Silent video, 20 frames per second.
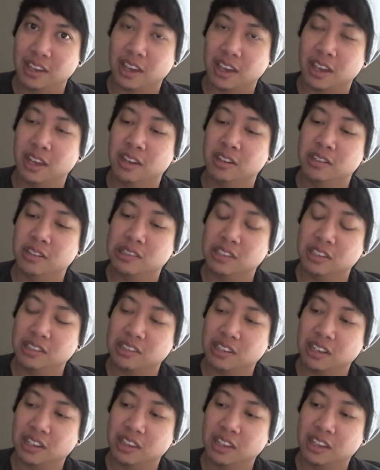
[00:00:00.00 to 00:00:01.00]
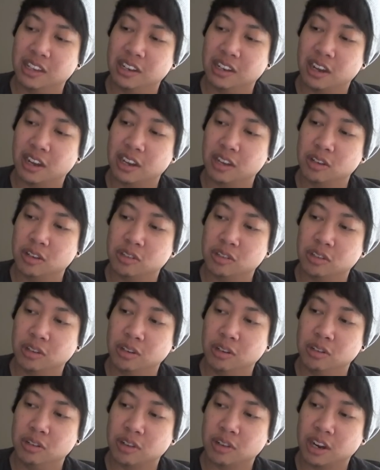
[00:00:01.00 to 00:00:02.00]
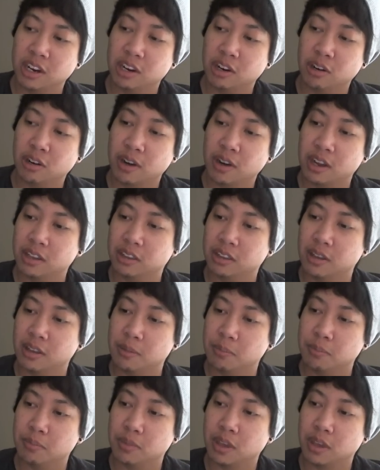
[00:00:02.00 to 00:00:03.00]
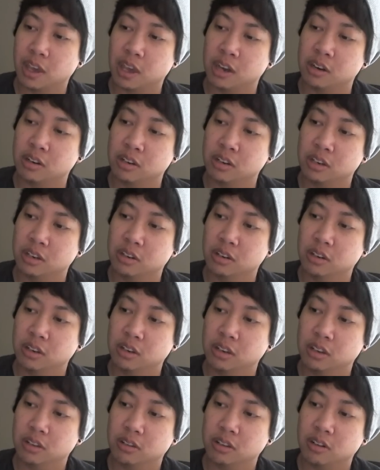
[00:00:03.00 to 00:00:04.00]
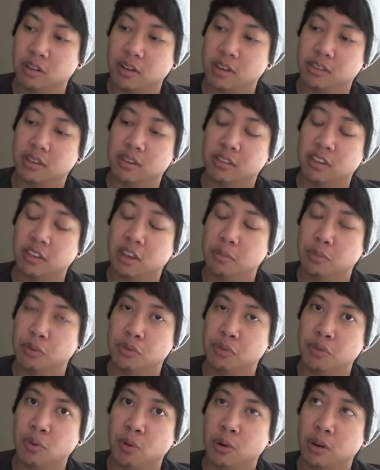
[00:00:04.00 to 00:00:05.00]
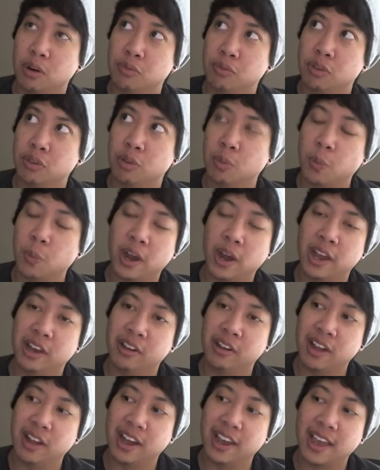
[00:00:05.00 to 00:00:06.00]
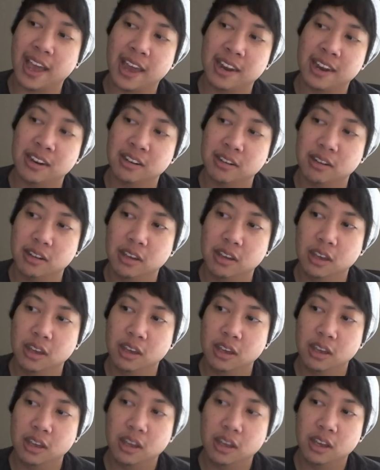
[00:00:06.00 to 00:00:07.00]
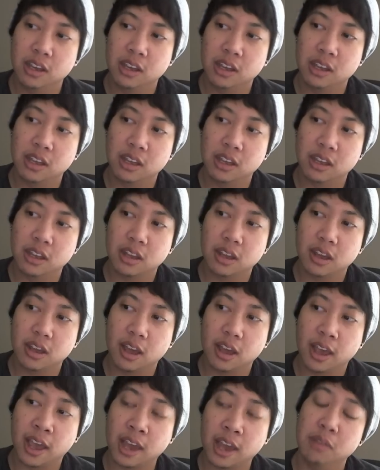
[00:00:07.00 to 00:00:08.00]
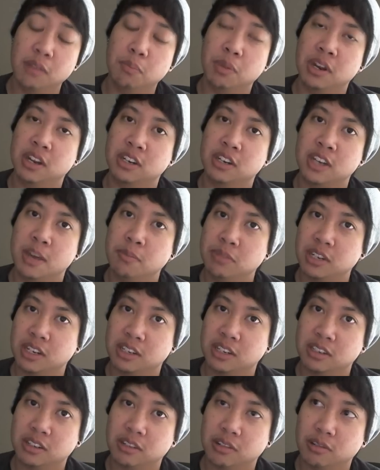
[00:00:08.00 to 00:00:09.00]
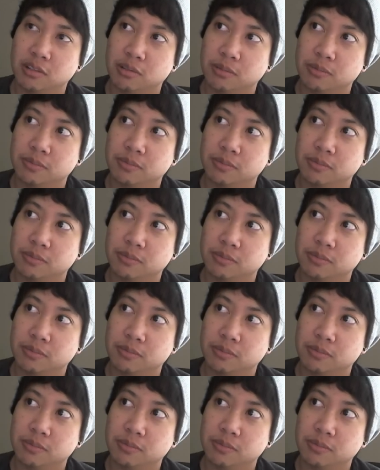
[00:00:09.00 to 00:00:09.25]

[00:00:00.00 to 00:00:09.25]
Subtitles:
And she said that I should try to correct them. And as I said before, for the while I hadn't been attempting to.